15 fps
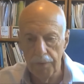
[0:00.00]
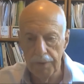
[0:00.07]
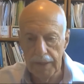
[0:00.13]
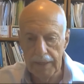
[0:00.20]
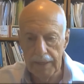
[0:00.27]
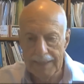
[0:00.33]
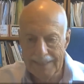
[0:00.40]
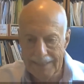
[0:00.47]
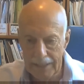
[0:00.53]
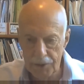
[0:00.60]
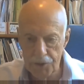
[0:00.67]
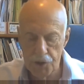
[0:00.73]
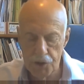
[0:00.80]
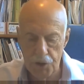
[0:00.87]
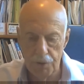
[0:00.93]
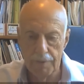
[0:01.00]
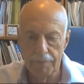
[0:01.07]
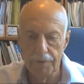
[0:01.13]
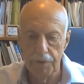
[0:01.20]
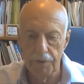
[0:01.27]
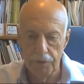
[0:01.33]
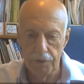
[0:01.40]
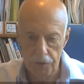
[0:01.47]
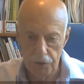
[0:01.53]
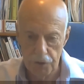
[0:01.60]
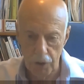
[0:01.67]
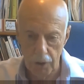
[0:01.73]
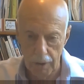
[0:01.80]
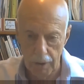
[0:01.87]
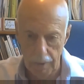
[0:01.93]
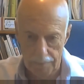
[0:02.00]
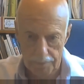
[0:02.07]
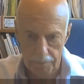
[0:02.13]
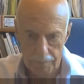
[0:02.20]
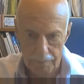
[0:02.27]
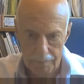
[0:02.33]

the literature evidence on